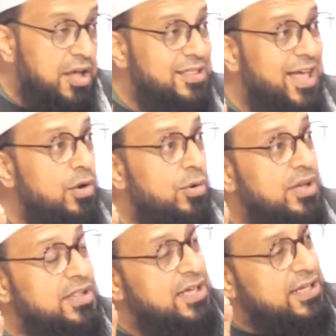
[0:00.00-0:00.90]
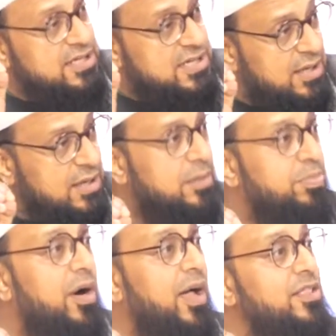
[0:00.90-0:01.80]
they look at the internal
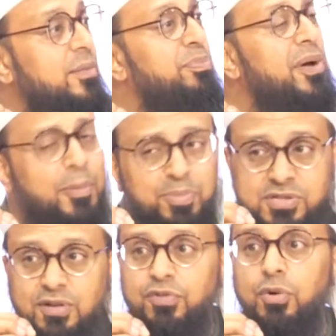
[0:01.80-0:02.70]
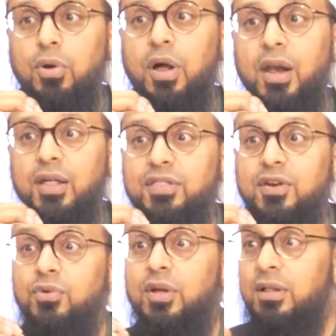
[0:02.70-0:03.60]
part and the purpose of the Quran and
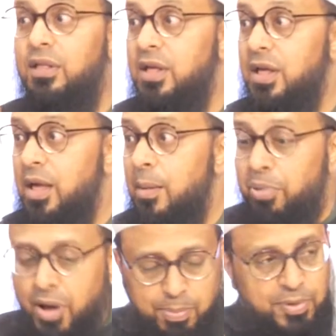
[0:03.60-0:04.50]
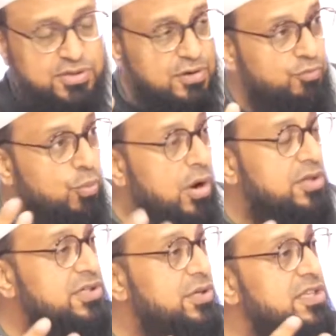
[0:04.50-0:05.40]
the real purpose of
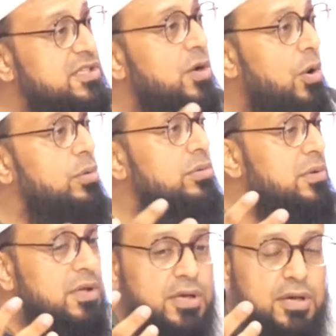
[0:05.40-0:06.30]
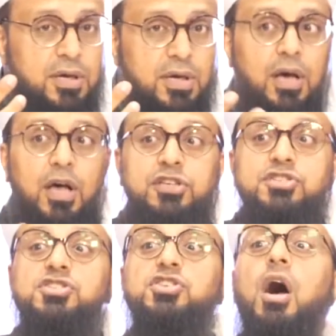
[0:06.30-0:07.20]
what this whole
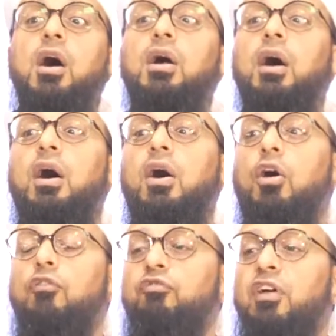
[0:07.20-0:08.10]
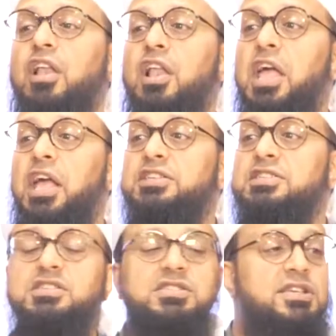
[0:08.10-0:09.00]
saga of
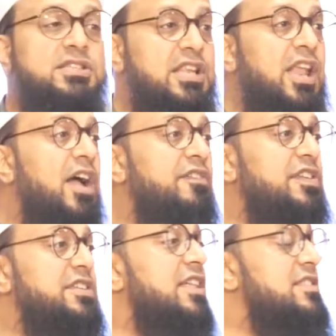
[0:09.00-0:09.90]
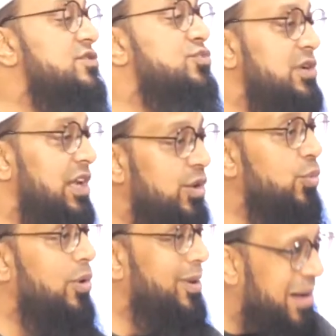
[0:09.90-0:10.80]
existence, life and death is really
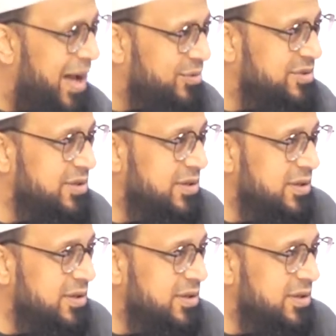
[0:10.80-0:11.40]
all about.